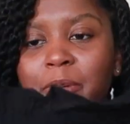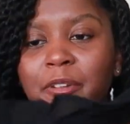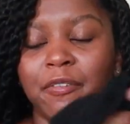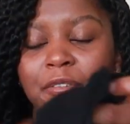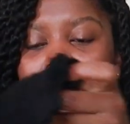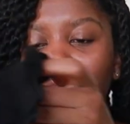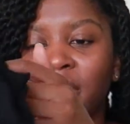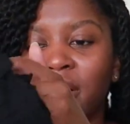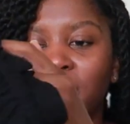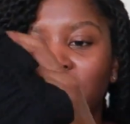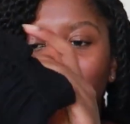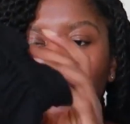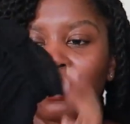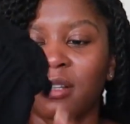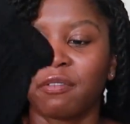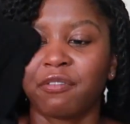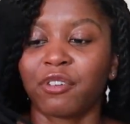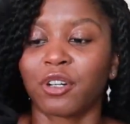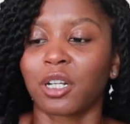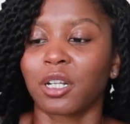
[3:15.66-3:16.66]
it for
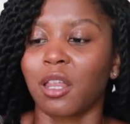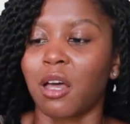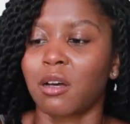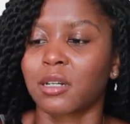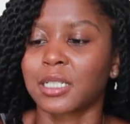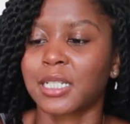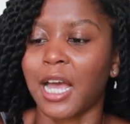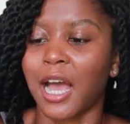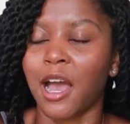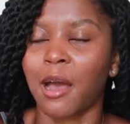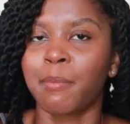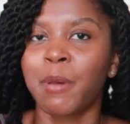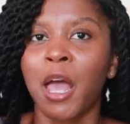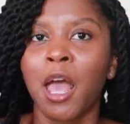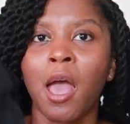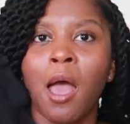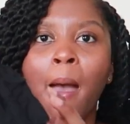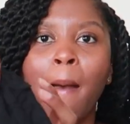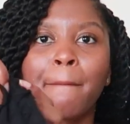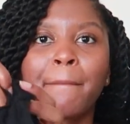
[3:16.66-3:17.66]
a long time.
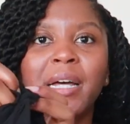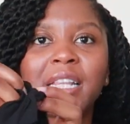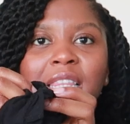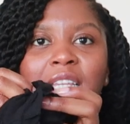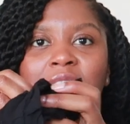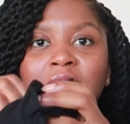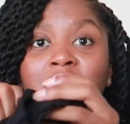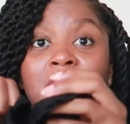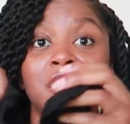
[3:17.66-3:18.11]
But this